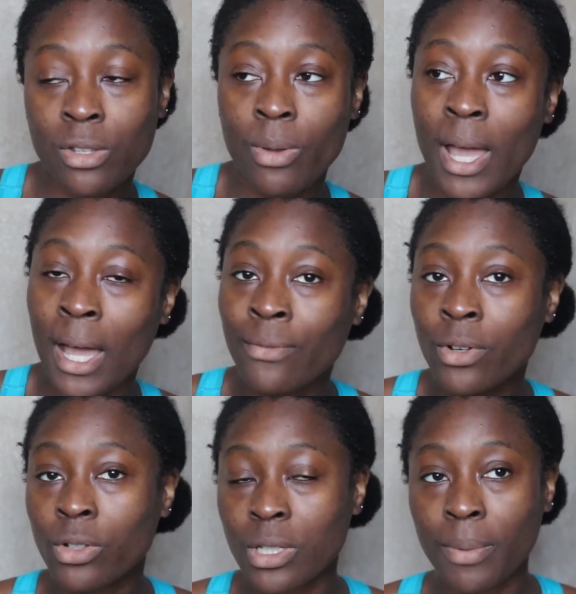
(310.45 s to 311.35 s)
you
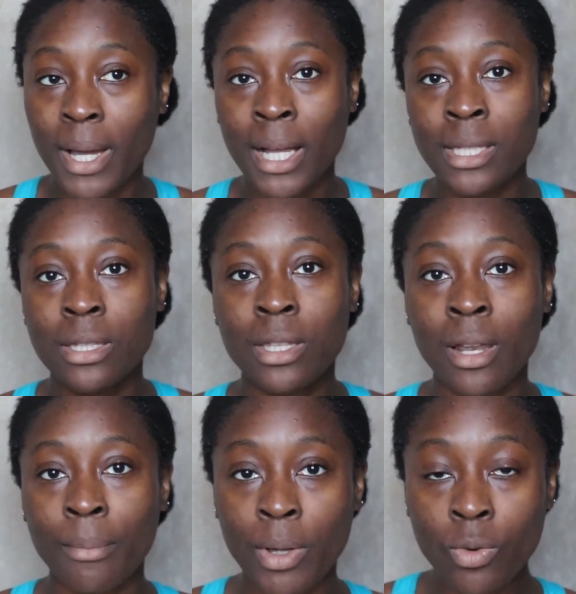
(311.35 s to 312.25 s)
have cotton pads,
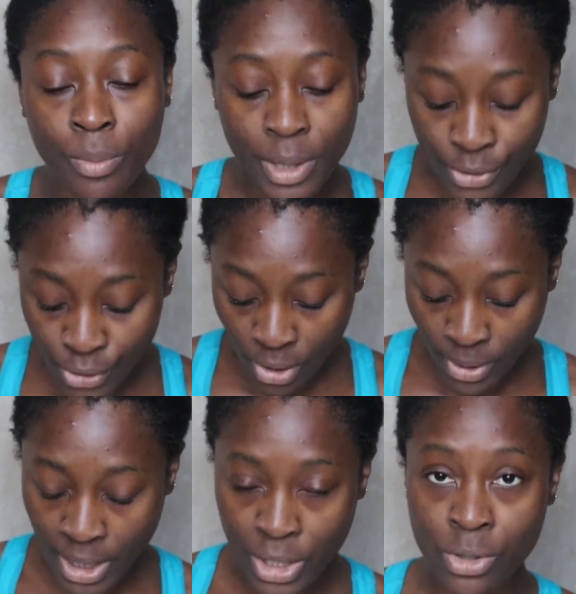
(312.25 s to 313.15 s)
then by all means go
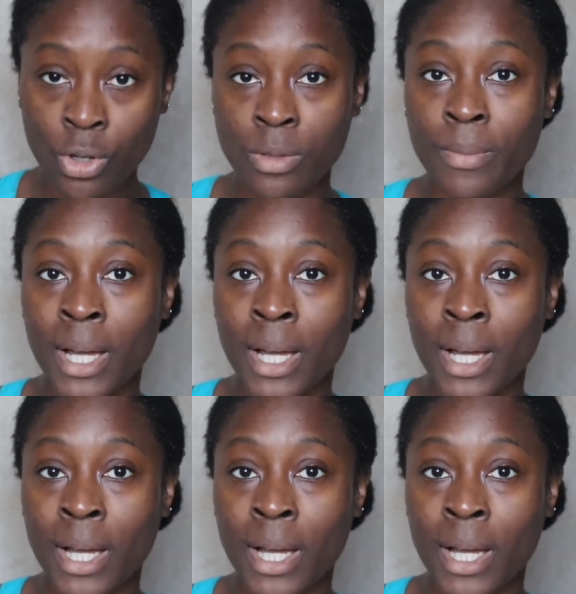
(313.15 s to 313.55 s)
ahead and use a cotton